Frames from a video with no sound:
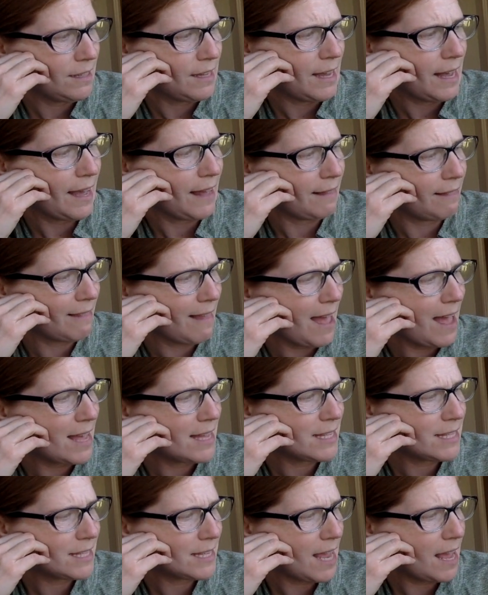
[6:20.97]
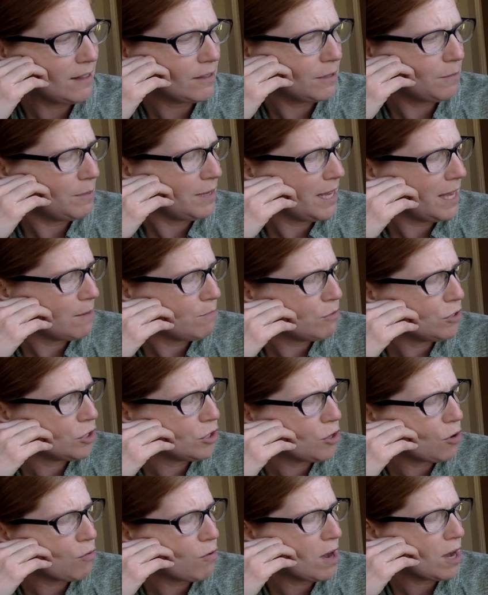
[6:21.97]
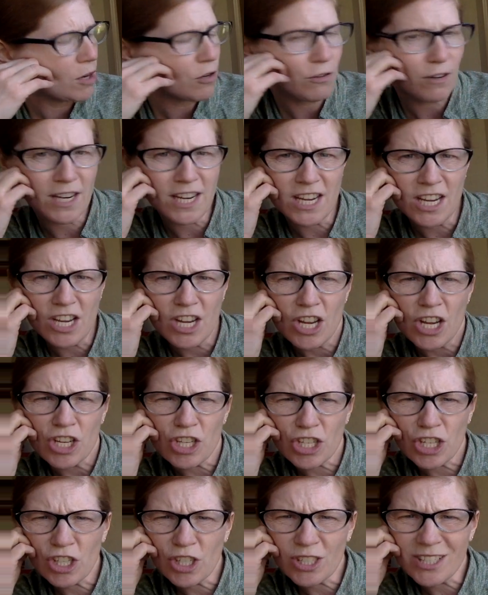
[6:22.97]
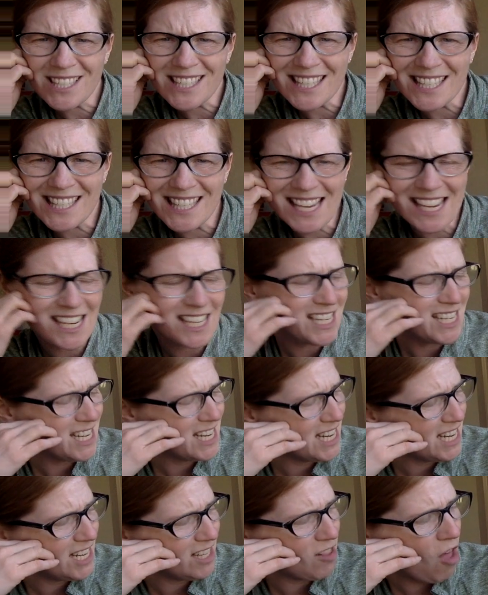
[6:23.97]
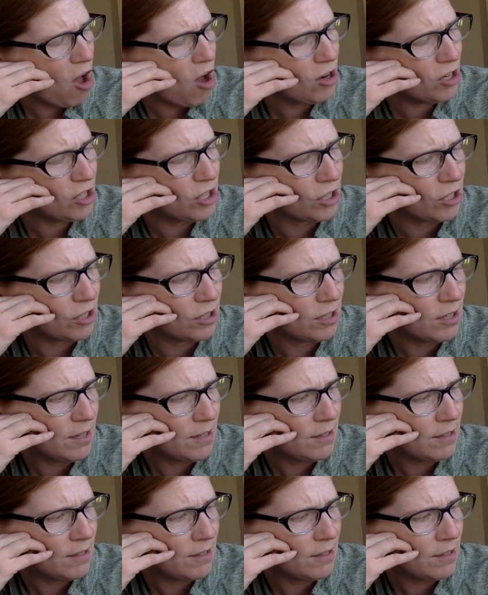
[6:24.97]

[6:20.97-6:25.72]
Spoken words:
At last, Helen became so hungry she couldn't stand it any longer.